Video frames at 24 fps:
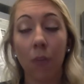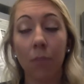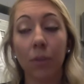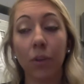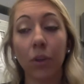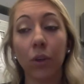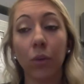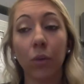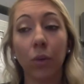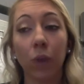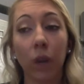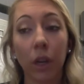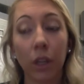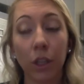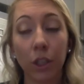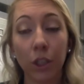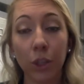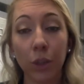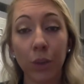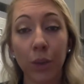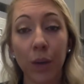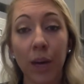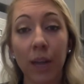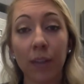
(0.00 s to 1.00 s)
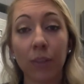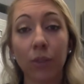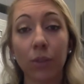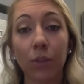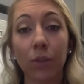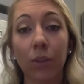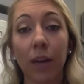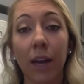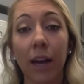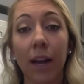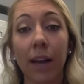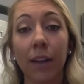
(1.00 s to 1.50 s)
You want to do that so
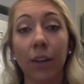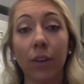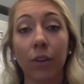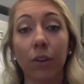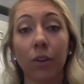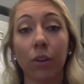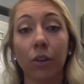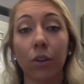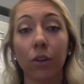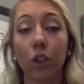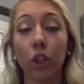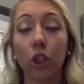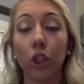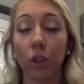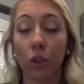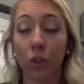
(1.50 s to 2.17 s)
that you're